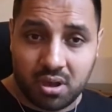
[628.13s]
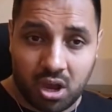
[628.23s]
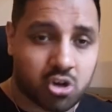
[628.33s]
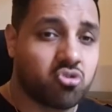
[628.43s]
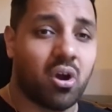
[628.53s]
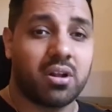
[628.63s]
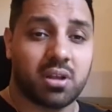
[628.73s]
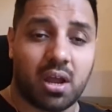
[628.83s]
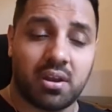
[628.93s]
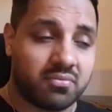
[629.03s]

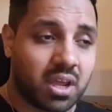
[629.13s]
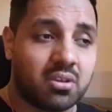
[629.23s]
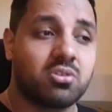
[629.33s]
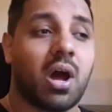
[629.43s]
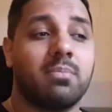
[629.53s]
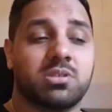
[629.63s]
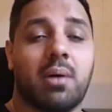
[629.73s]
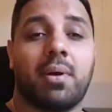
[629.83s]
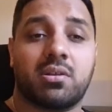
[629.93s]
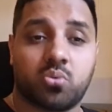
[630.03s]
And if they times
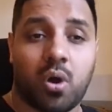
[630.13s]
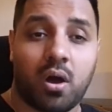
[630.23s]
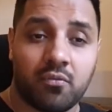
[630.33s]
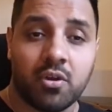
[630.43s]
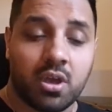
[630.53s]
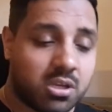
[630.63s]
that by 12,